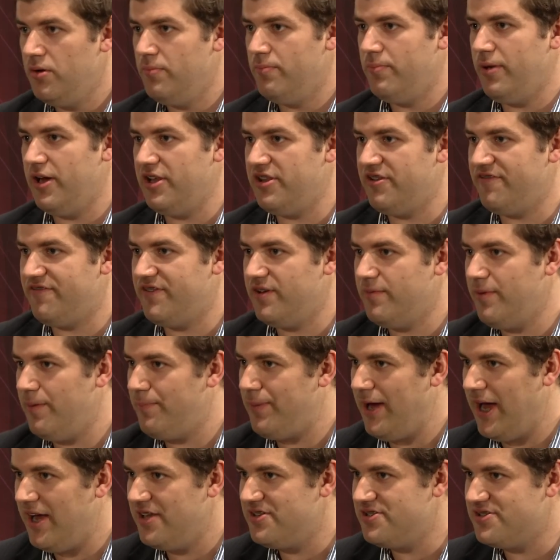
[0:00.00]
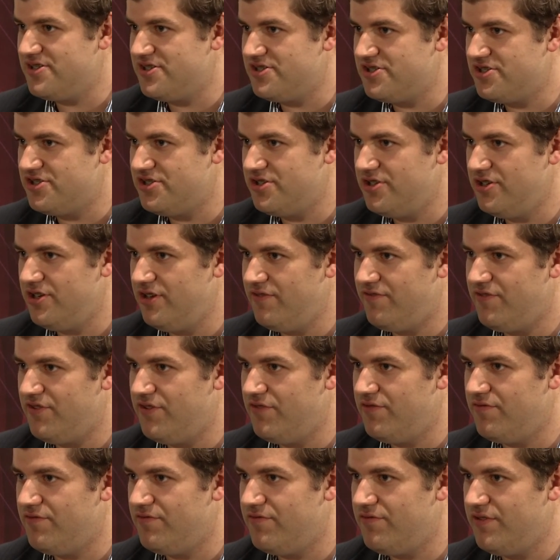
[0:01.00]
But the thing about patents is if
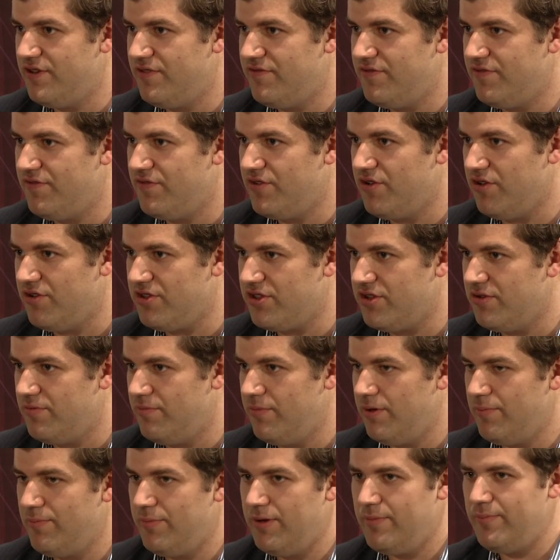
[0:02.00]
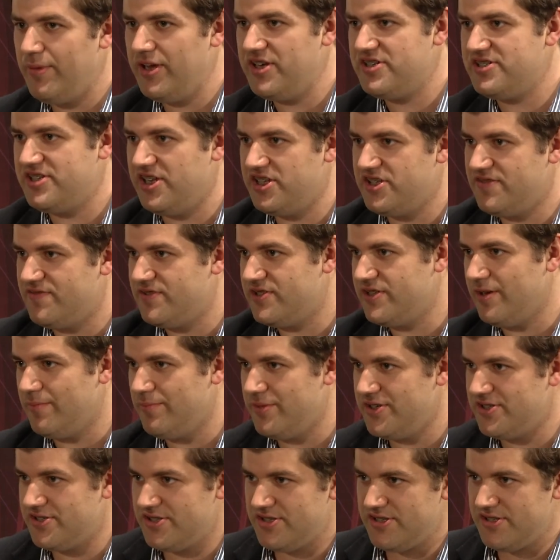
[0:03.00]
you've, if you've got them, it, it makes sense for some
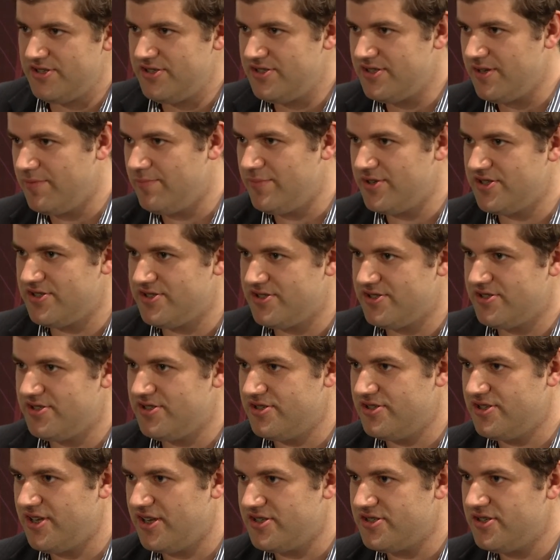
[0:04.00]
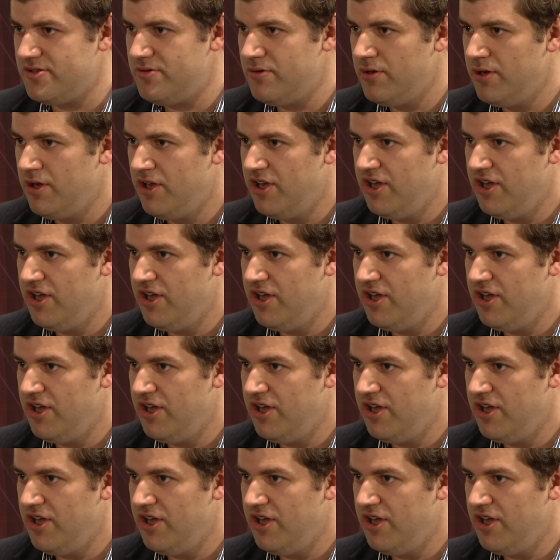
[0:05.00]
businesses, some businesses it doesn't.